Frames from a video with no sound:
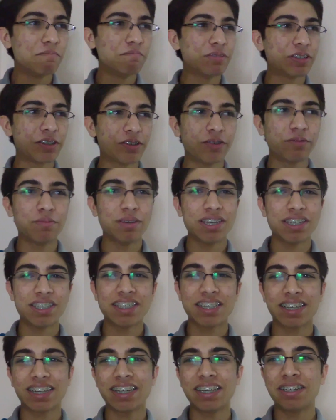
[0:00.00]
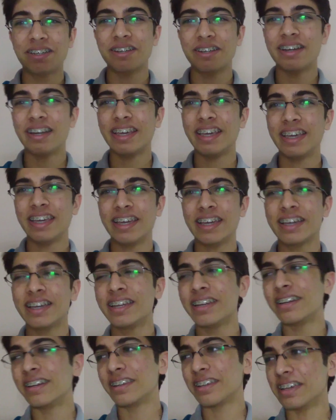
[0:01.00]
So basically today
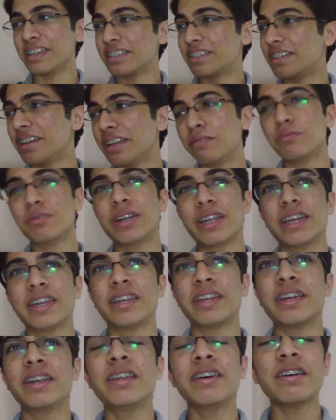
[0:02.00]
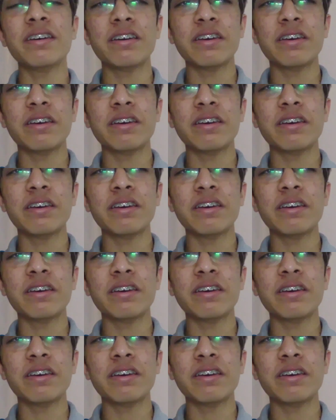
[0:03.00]
and yesterday what I did